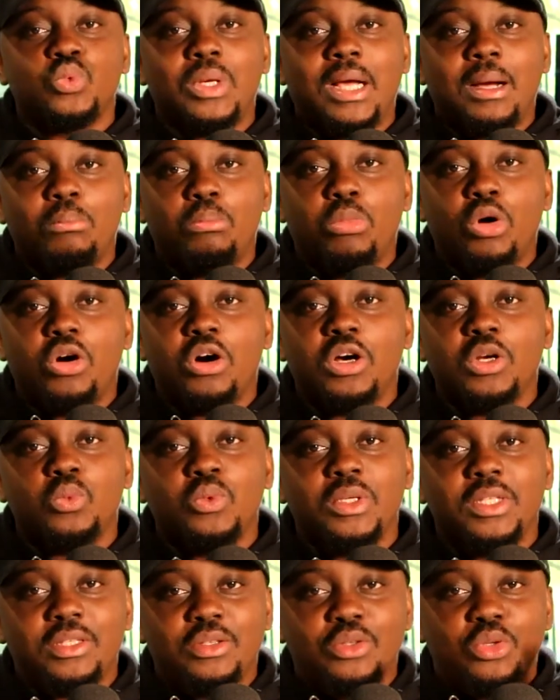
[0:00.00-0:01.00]
We are
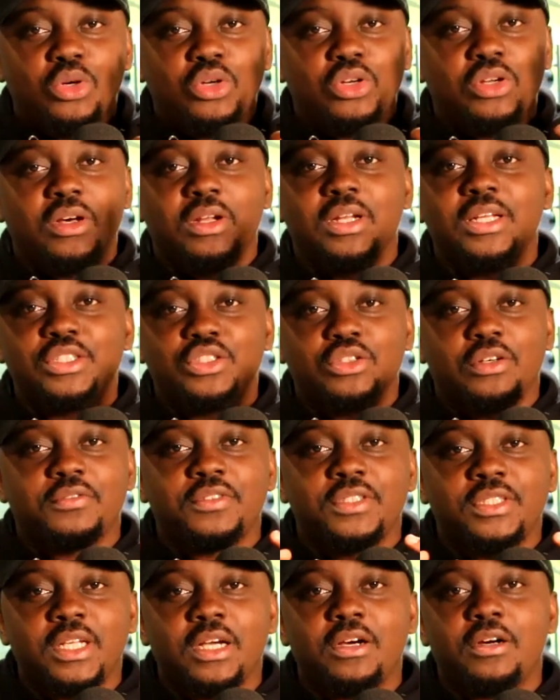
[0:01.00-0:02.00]
born with no knowledge
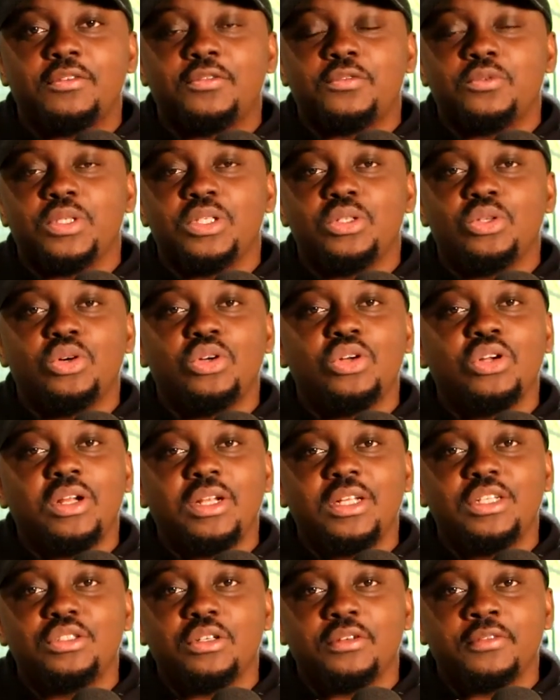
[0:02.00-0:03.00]
of self, with no
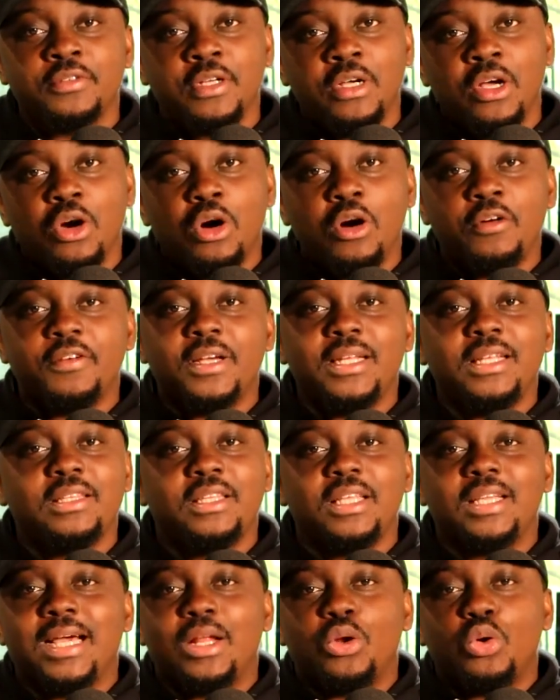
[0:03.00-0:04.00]
knowledge of anything.